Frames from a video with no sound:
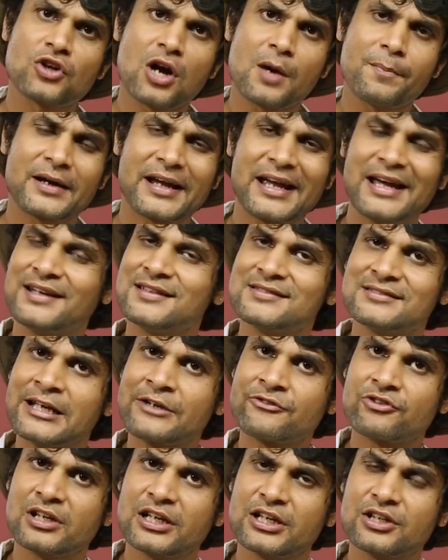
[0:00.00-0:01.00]
crop again in
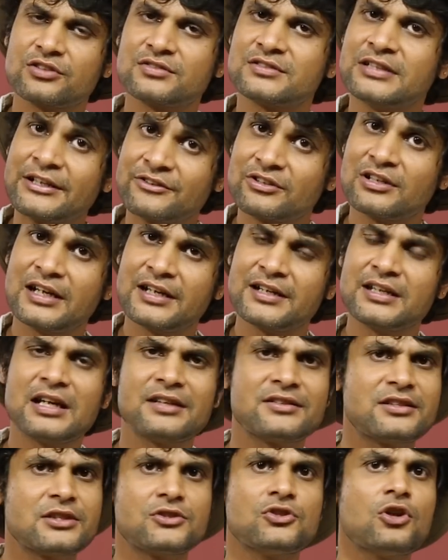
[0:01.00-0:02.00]
central
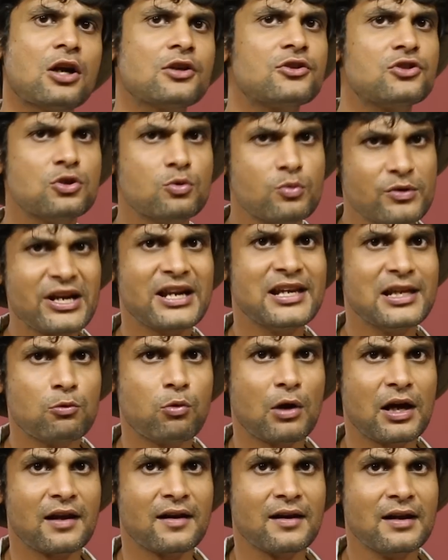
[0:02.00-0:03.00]
India did not do really
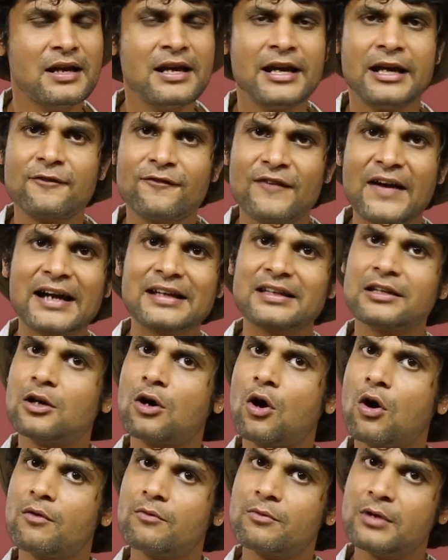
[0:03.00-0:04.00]
well. In fact,
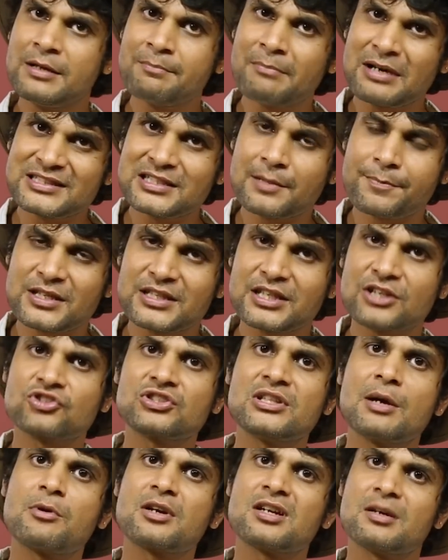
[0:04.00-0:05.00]
in Madhya
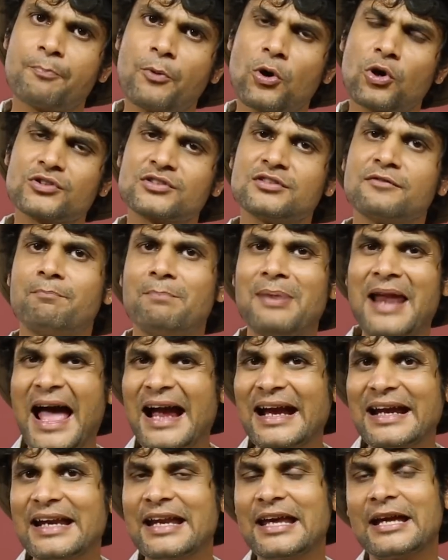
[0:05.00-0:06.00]
Pradesh, there were reports of
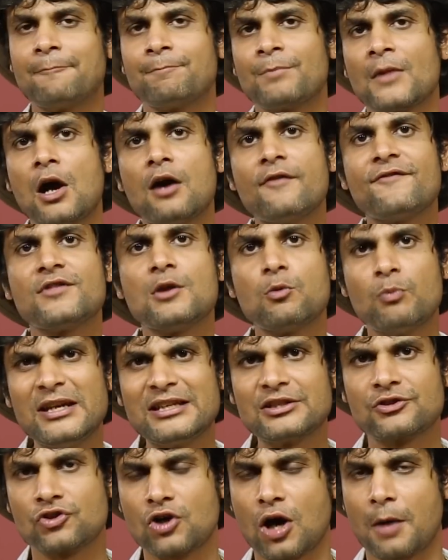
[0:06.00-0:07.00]
blackening of the
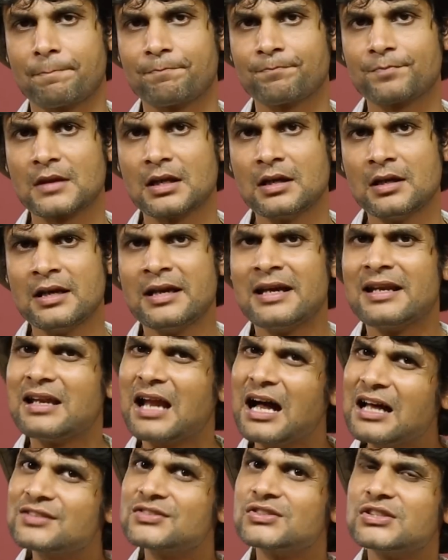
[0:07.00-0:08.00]
wheat crop.
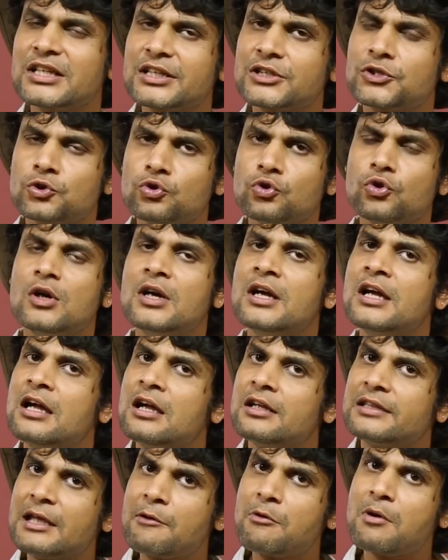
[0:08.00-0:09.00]
Last year too,
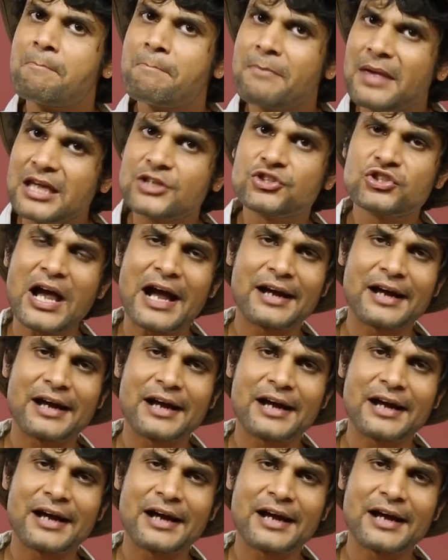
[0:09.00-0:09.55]
there were major